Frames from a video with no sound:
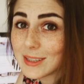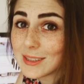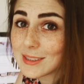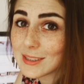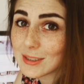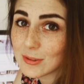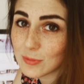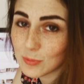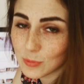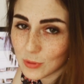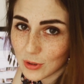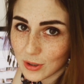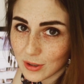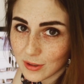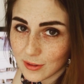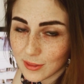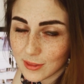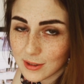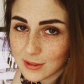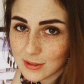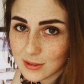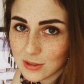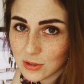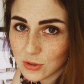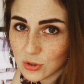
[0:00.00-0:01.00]
is it
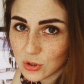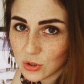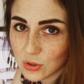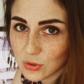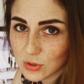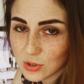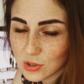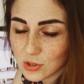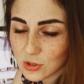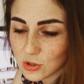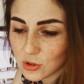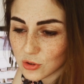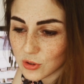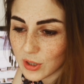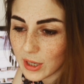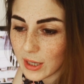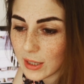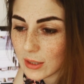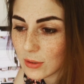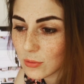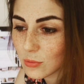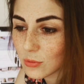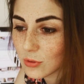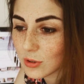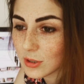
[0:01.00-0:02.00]
worth to use the
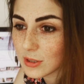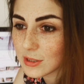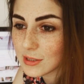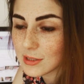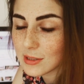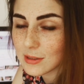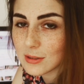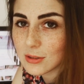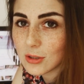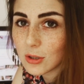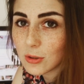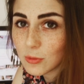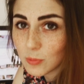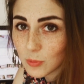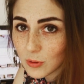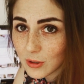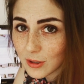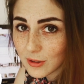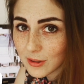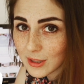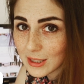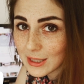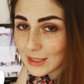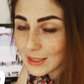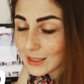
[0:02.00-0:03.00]
train or is it not
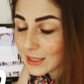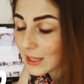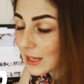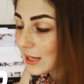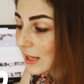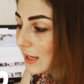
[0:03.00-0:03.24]
worth it?